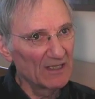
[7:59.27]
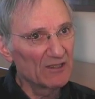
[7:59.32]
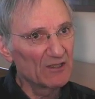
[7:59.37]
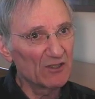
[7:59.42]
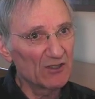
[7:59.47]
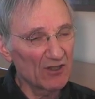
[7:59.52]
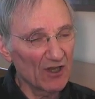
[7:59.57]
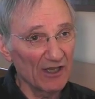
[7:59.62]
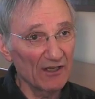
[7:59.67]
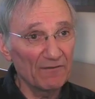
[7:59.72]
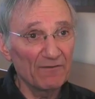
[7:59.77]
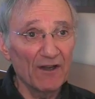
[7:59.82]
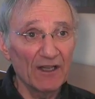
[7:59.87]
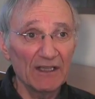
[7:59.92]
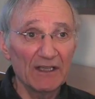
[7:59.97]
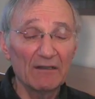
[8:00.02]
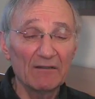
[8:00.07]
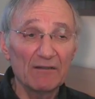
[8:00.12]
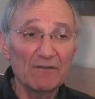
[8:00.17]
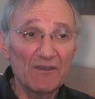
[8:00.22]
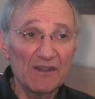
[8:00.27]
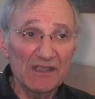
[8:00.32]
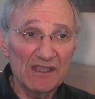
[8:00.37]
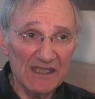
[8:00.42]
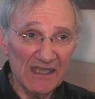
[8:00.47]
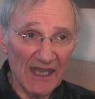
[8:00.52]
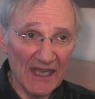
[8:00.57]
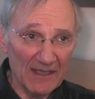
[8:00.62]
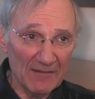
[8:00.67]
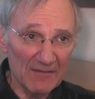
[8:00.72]
to try to find out if the
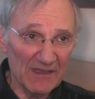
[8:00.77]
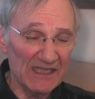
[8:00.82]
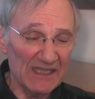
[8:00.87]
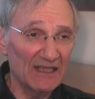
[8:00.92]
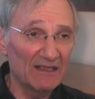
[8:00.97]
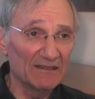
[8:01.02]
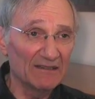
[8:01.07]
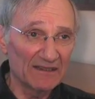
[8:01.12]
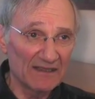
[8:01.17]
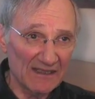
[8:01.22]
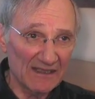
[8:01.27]
same cells,